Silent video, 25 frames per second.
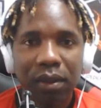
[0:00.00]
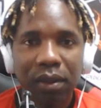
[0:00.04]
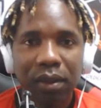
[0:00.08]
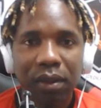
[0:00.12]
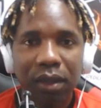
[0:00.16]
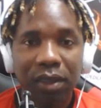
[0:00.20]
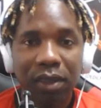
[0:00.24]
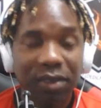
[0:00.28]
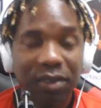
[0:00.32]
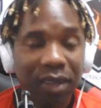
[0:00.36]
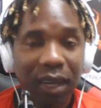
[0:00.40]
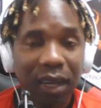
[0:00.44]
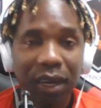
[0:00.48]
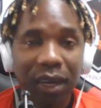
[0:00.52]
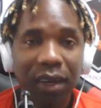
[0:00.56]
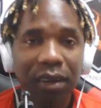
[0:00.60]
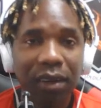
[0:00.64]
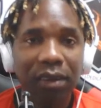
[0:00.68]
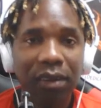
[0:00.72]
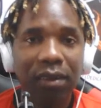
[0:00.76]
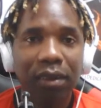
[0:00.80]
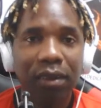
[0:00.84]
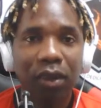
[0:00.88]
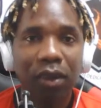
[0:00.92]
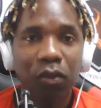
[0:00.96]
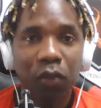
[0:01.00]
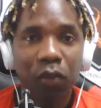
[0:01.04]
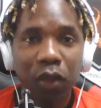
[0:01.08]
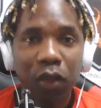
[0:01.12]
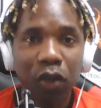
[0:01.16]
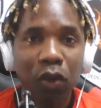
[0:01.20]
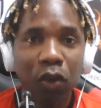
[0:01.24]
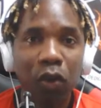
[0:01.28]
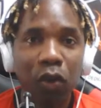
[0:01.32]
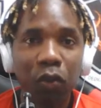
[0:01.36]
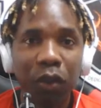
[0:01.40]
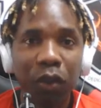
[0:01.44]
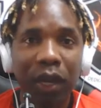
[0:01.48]
It's clear, and we
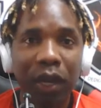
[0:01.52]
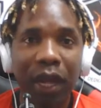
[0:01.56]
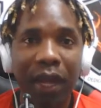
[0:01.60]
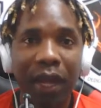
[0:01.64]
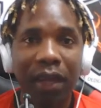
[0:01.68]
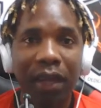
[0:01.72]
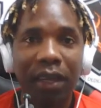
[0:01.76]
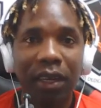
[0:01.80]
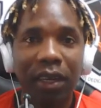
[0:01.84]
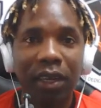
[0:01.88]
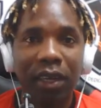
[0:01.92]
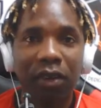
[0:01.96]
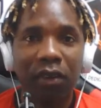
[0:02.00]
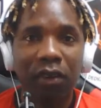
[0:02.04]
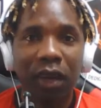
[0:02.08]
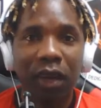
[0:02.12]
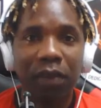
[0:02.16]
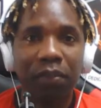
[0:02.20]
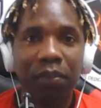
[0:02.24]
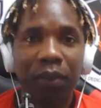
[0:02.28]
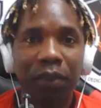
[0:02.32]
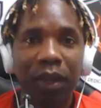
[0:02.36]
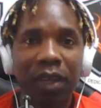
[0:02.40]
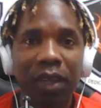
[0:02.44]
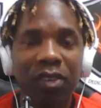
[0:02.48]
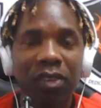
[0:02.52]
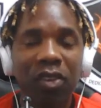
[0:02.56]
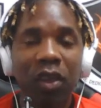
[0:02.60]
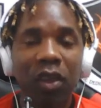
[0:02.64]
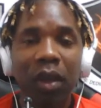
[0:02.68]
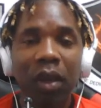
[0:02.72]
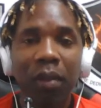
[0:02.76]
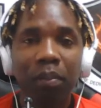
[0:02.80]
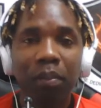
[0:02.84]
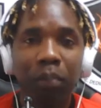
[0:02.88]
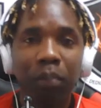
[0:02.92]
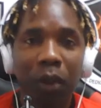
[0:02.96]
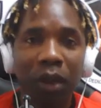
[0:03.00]
know we're heading in the right place,
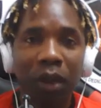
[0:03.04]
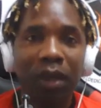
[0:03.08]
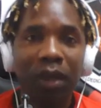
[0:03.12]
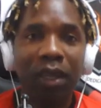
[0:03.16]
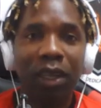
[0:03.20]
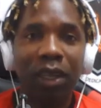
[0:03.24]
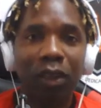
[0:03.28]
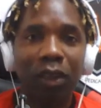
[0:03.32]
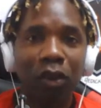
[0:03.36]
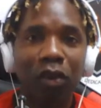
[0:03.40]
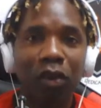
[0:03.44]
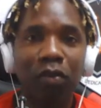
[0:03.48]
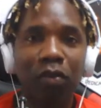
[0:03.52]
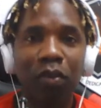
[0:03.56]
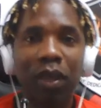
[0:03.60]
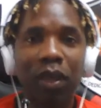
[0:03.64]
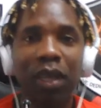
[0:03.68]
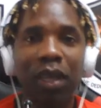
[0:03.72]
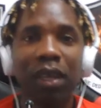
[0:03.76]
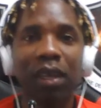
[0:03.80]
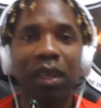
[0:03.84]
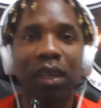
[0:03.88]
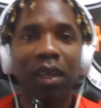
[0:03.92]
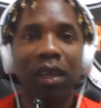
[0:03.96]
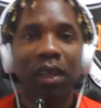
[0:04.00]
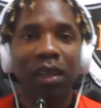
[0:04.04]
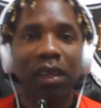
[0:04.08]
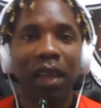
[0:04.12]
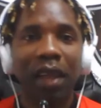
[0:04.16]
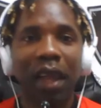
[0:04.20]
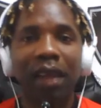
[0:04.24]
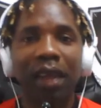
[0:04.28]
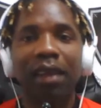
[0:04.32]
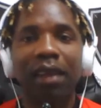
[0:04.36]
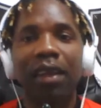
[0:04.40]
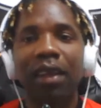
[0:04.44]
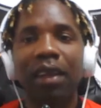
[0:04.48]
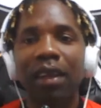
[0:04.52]
but it don't mean
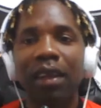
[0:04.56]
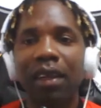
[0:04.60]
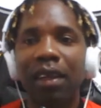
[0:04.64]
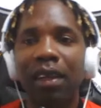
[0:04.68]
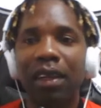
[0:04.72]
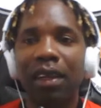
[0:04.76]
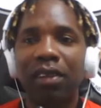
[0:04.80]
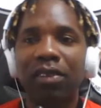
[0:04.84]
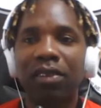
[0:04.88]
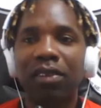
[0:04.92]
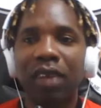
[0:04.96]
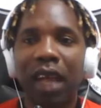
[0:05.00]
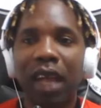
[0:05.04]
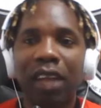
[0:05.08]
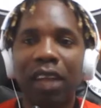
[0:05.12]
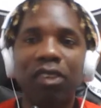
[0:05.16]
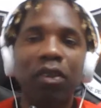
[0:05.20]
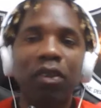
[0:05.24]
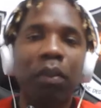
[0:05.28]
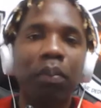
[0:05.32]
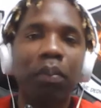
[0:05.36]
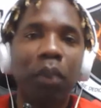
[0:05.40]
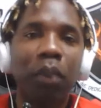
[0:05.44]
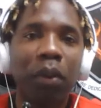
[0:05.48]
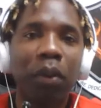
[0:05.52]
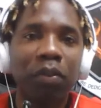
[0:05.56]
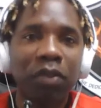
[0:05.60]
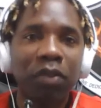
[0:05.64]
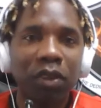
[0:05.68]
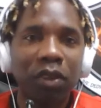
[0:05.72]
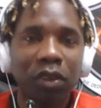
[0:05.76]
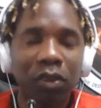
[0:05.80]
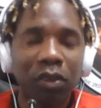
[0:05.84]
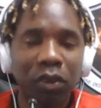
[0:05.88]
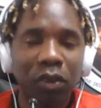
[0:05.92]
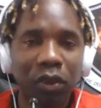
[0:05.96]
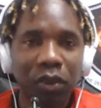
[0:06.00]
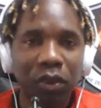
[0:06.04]
that there's not some bumps in
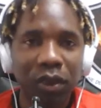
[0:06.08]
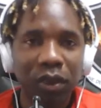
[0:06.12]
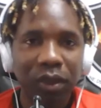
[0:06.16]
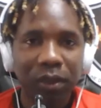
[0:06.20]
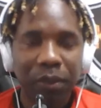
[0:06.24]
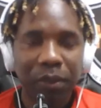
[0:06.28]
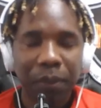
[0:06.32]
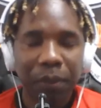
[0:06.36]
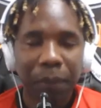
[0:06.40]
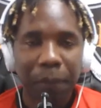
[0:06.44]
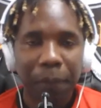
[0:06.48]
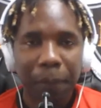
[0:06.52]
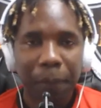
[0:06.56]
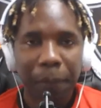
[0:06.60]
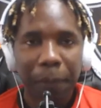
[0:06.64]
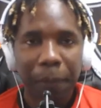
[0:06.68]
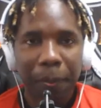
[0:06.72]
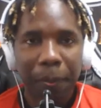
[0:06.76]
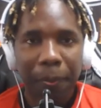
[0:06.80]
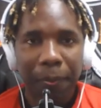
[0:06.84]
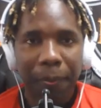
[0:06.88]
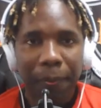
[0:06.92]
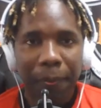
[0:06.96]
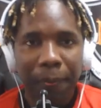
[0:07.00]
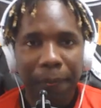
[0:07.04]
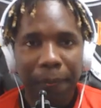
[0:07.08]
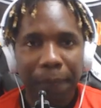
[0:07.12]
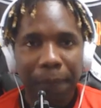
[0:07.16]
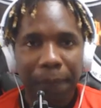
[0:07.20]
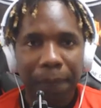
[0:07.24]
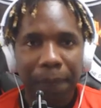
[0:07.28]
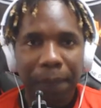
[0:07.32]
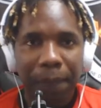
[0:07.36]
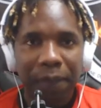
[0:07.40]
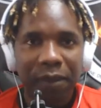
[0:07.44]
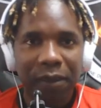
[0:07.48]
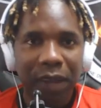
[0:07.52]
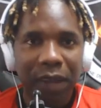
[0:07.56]
the road.
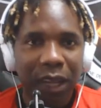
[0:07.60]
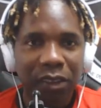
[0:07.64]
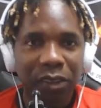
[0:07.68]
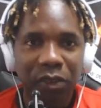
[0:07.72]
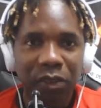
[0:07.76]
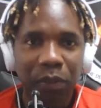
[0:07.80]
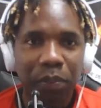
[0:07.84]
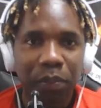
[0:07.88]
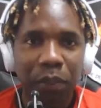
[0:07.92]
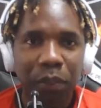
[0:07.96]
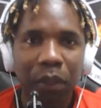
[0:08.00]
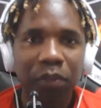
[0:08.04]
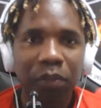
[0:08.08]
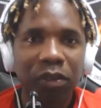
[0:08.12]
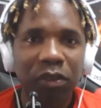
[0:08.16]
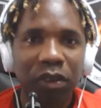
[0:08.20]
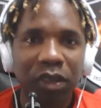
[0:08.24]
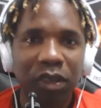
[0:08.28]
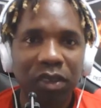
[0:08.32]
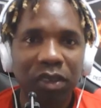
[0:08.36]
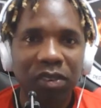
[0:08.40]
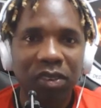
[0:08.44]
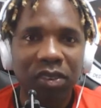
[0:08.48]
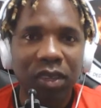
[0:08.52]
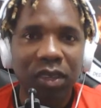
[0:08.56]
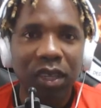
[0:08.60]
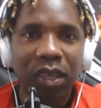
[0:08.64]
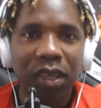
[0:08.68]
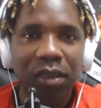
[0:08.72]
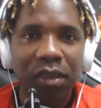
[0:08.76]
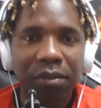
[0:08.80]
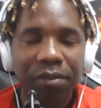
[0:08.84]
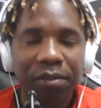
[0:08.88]
It's not some bumps on the sea.